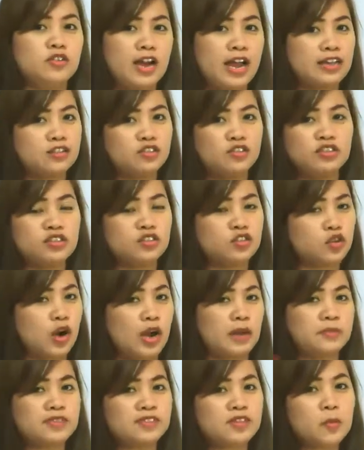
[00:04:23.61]
You're asked to
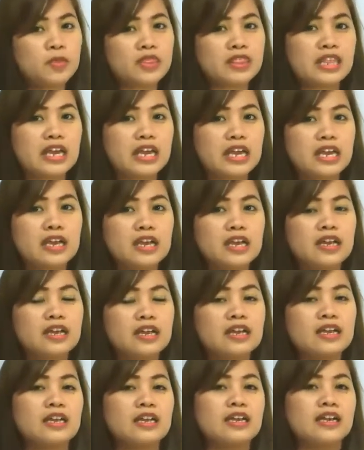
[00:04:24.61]
describe
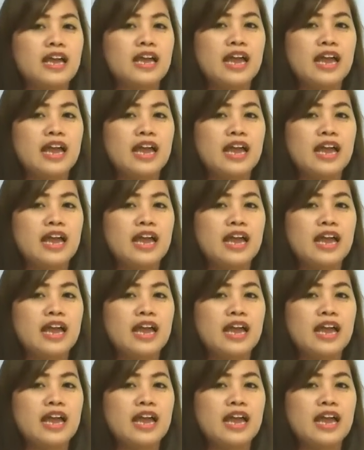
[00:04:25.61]
something